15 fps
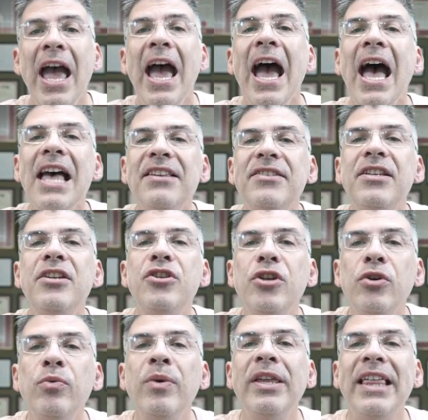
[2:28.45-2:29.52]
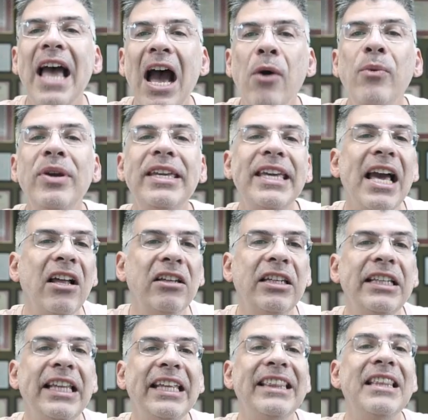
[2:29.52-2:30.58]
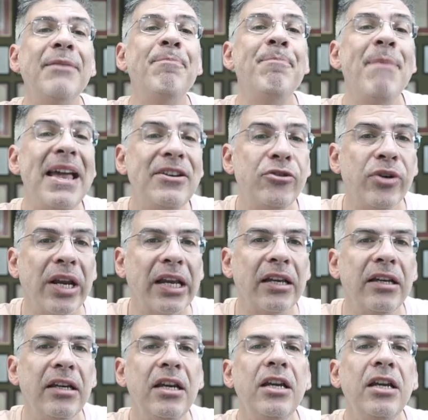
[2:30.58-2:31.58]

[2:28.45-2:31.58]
has to do with how we calculate the metric